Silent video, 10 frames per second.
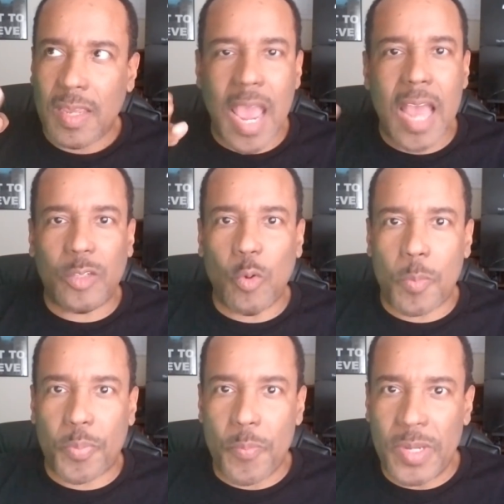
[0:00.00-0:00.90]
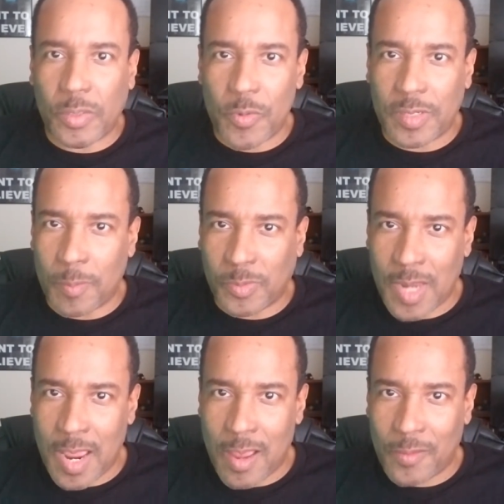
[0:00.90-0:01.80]
guys who are promiscuous
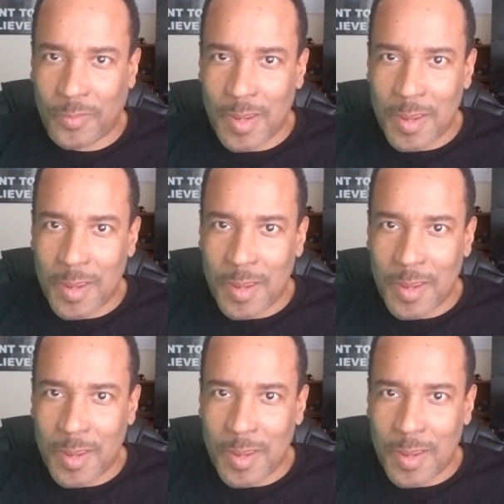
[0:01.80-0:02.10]
themselves,